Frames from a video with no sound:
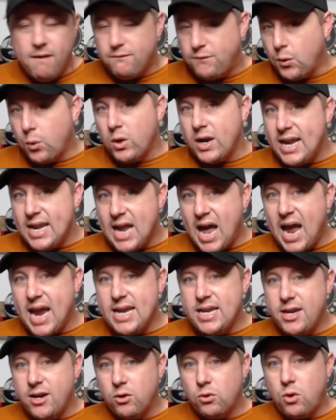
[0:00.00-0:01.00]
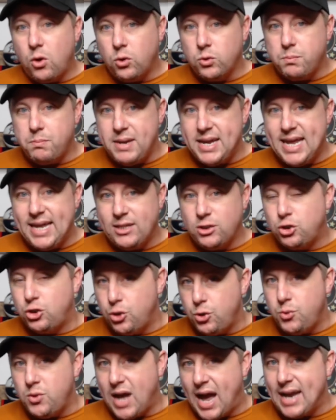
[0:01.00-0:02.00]
49-year-old men
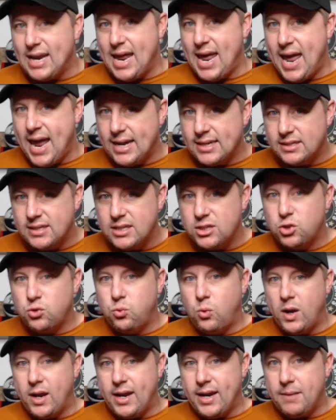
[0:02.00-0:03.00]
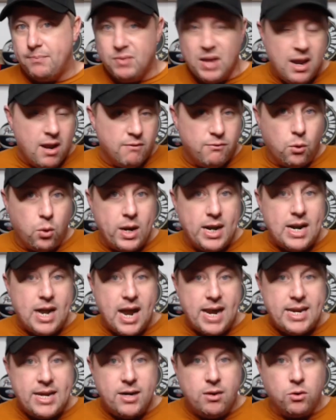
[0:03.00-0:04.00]
do not act this way.
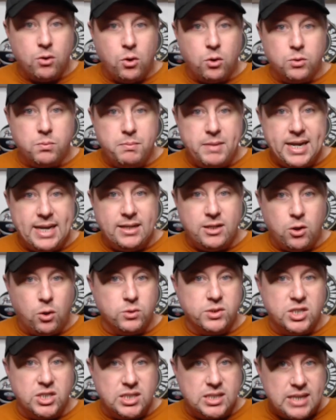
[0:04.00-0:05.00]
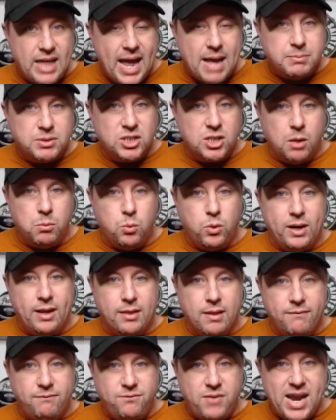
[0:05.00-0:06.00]
49-year-old men don't slap someone in
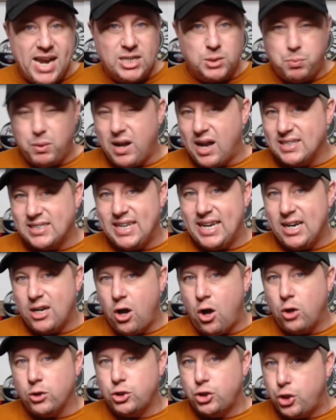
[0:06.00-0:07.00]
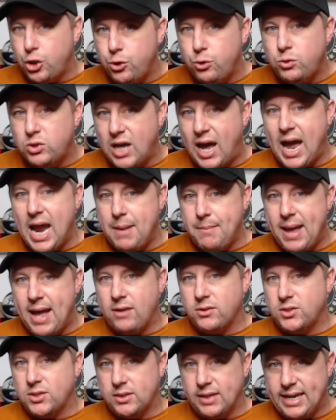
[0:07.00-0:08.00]
the face because they call 2
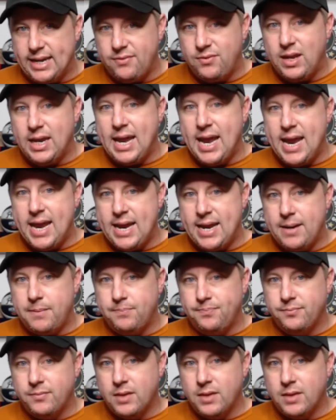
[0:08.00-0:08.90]
timeouts late in the game.